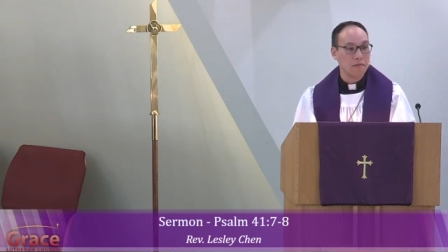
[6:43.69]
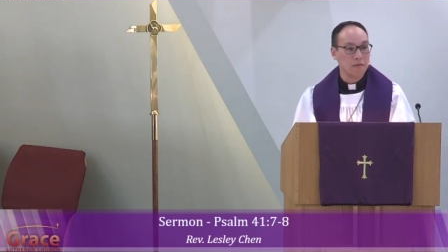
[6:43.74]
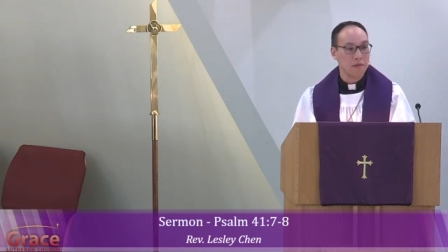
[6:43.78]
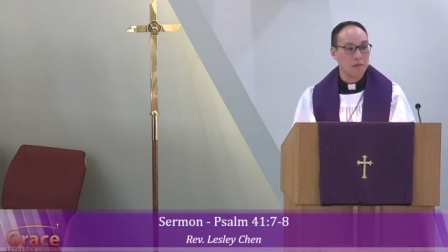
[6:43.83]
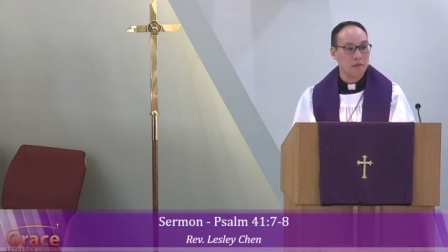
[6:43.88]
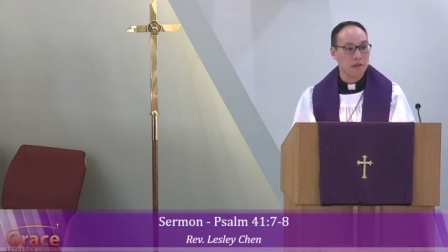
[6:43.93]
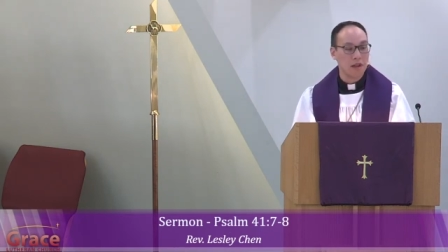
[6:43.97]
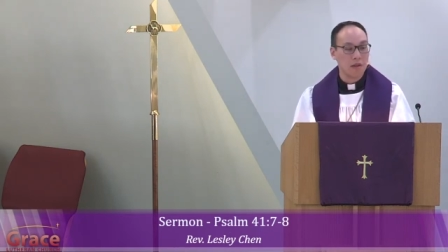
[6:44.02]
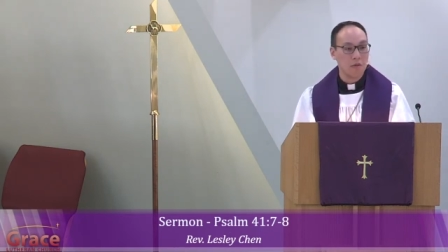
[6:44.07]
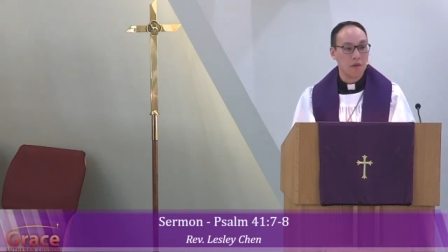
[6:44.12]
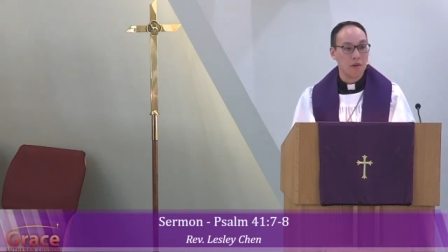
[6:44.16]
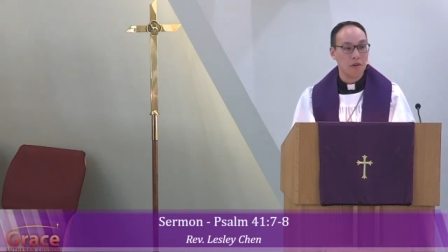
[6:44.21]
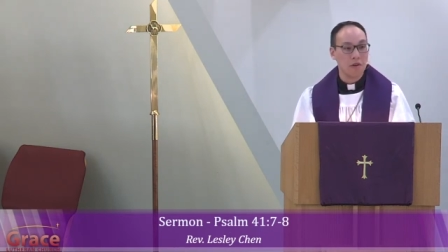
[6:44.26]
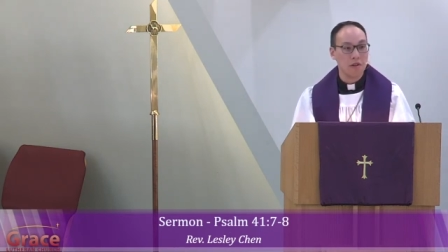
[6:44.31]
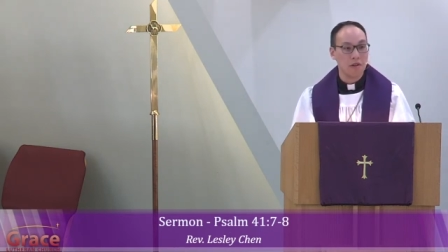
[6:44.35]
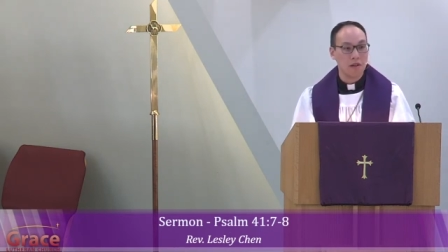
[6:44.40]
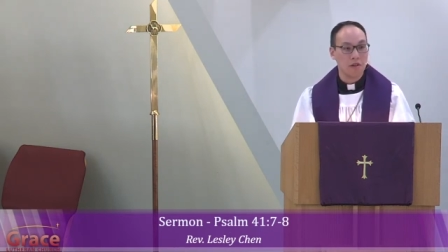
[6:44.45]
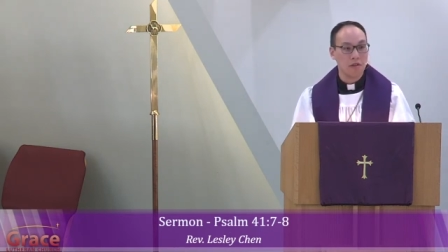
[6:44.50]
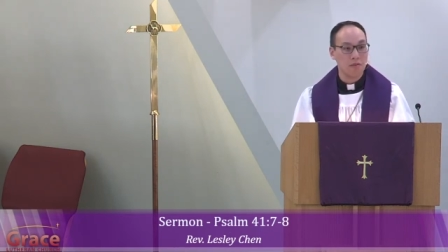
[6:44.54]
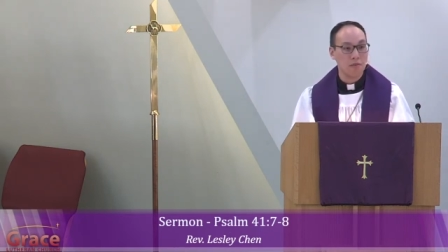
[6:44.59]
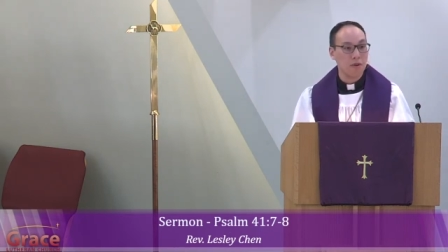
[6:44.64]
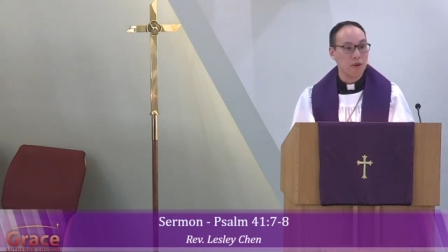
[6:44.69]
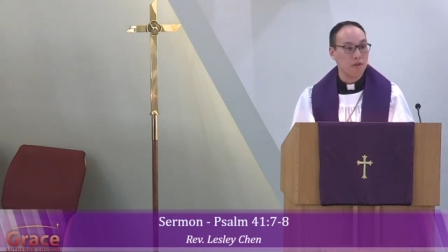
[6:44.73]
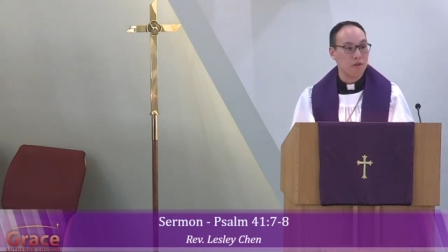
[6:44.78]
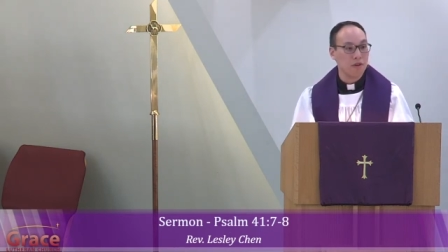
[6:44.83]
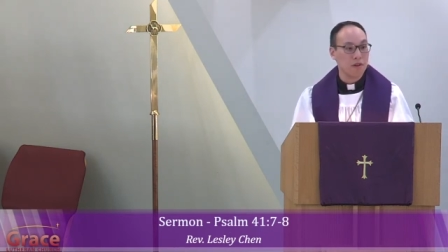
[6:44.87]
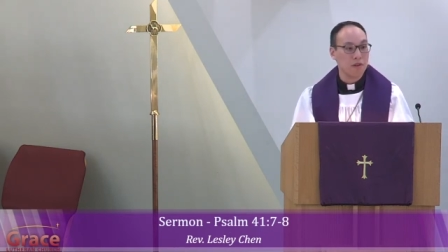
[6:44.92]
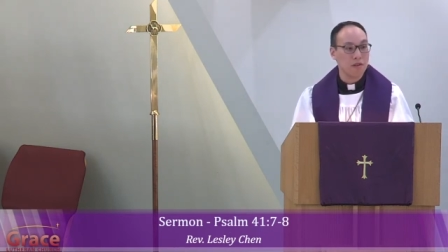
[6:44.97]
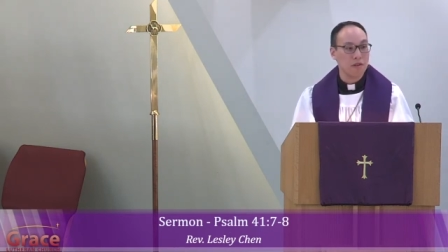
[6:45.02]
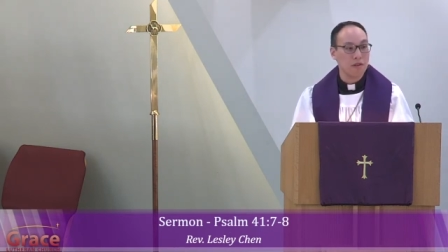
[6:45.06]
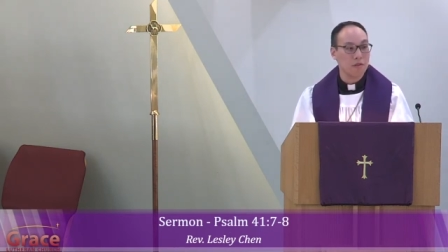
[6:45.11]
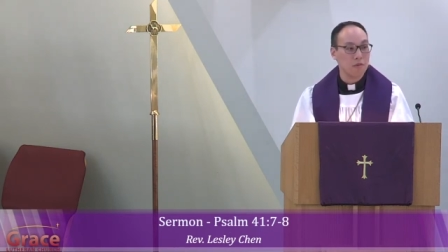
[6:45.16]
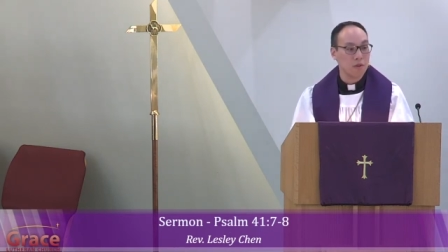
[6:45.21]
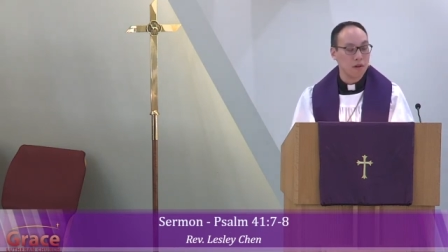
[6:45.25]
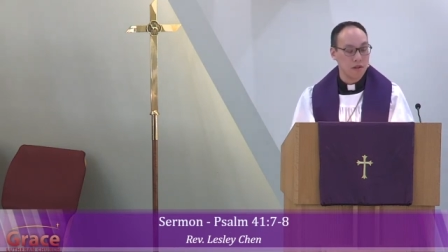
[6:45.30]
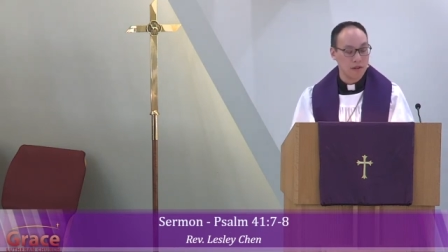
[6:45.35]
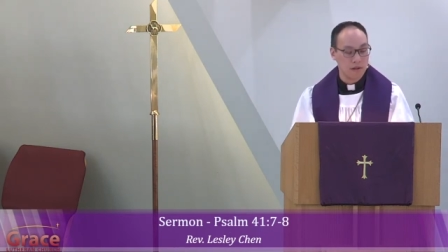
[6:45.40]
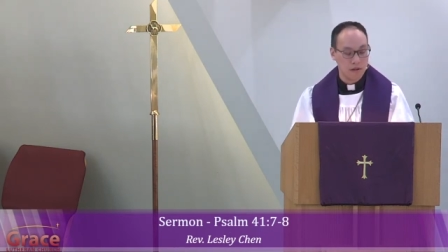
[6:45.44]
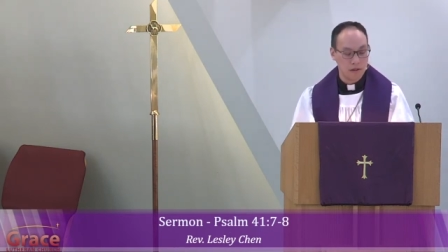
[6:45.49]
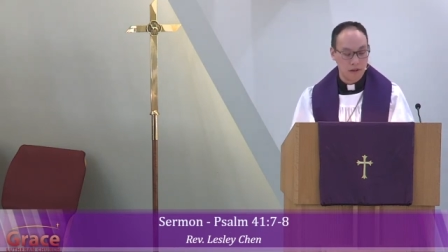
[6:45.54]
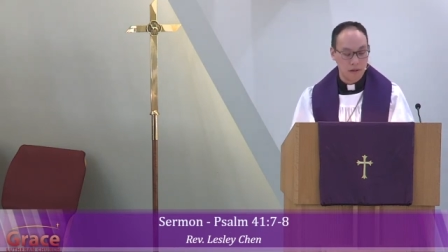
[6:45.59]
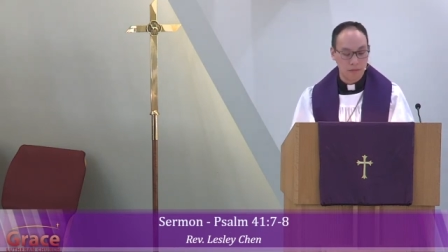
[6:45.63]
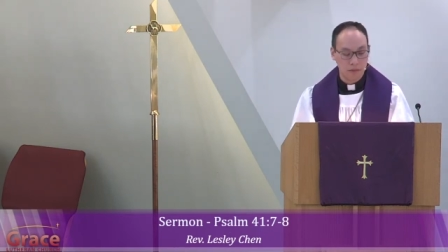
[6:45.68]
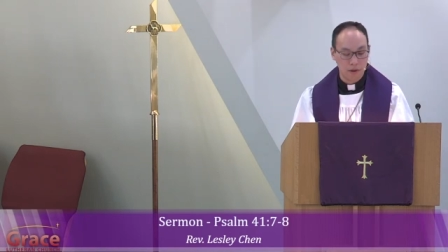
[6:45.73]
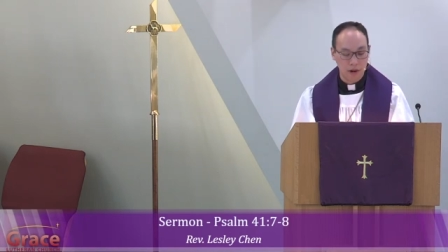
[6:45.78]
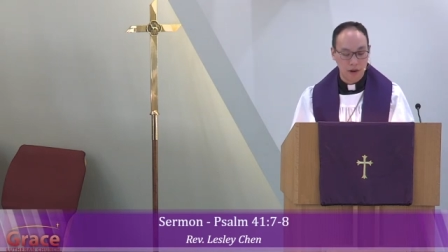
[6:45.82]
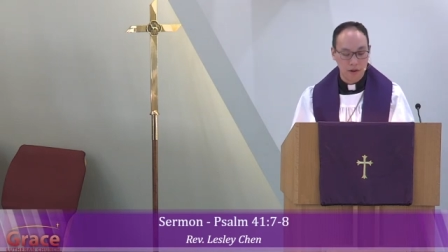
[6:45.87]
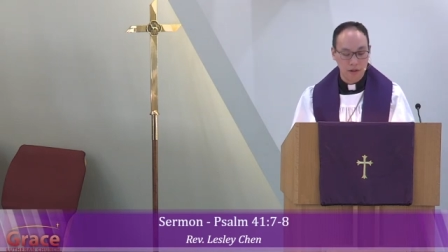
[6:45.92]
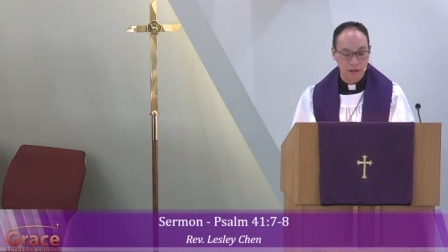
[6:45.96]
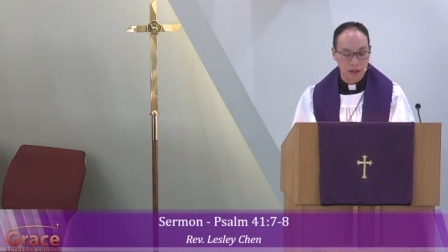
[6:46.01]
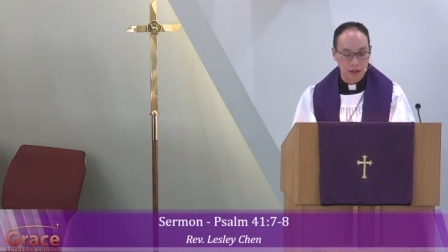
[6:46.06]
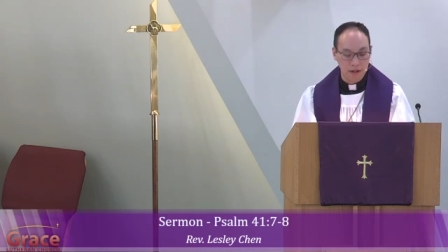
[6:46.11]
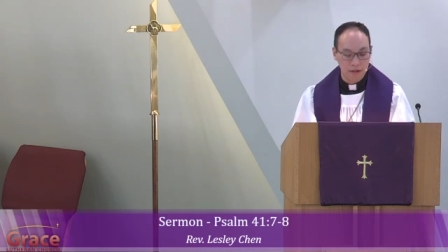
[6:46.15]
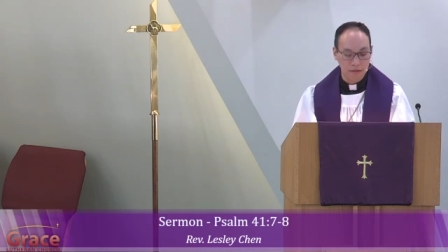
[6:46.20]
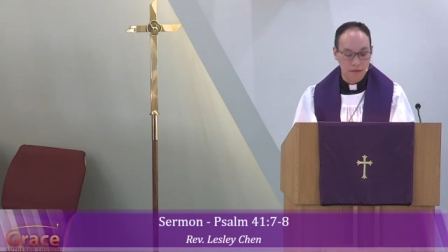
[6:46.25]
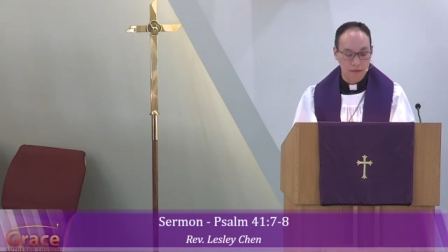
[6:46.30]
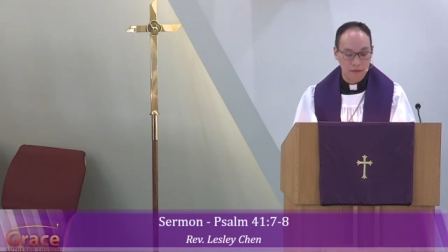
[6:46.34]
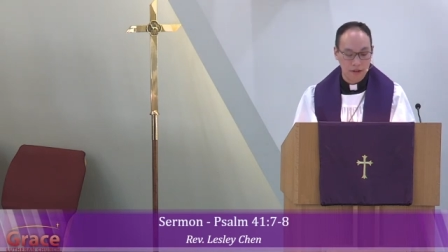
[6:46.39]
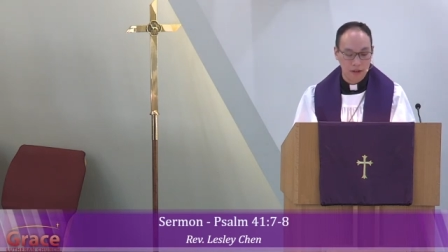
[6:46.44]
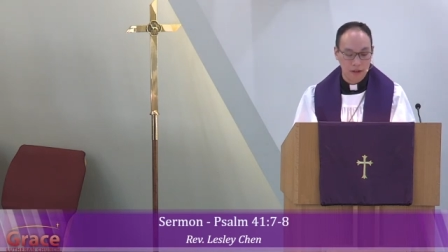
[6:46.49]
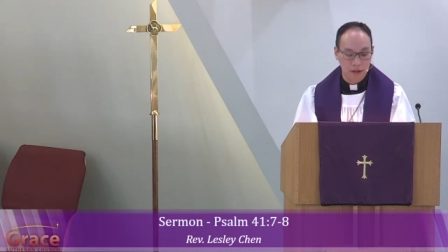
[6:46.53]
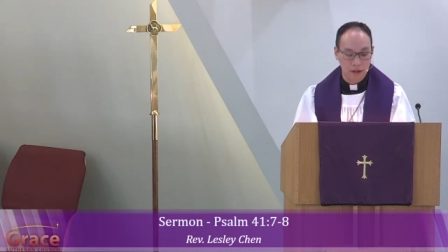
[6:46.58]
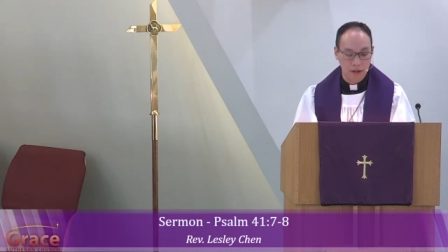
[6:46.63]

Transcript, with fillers: so that we could experience what a prayer life